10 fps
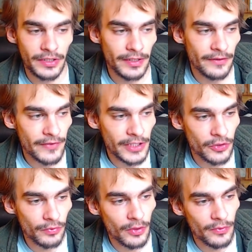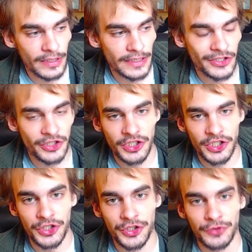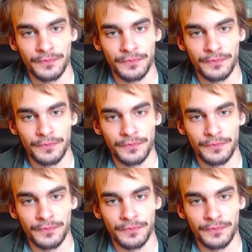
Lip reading: of it growing, it's just